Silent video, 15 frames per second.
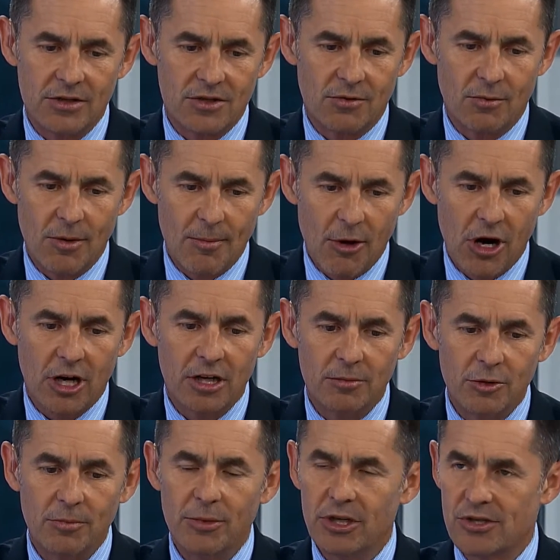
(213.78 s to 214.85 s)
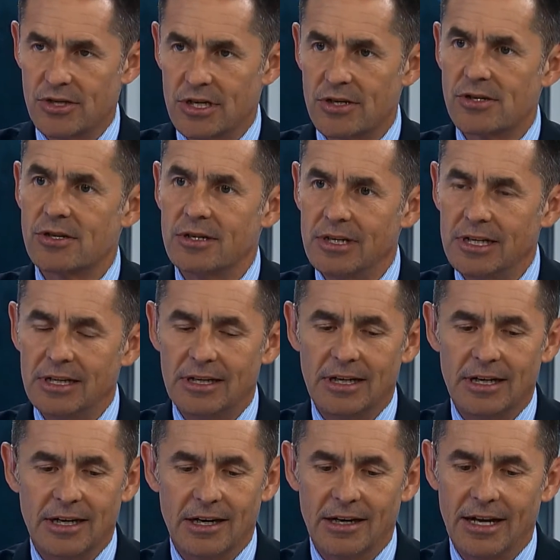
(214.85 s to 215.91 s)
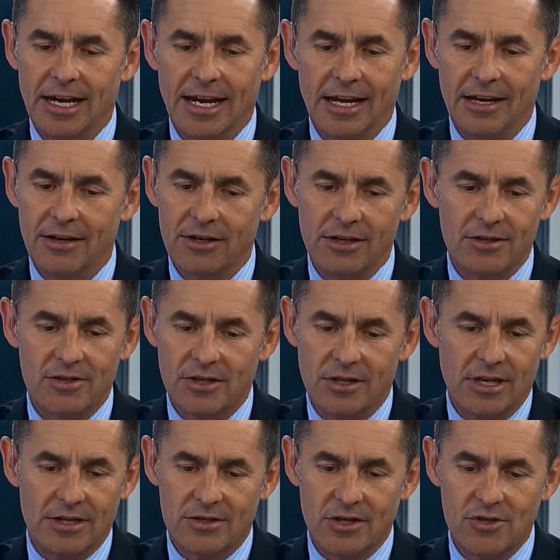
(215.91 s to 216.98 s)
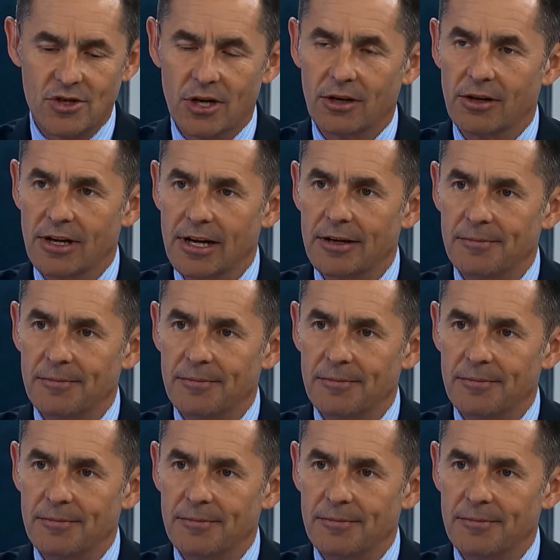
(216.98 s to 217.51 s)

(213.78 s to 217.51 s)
a remarkable business, and it's a juggernaut.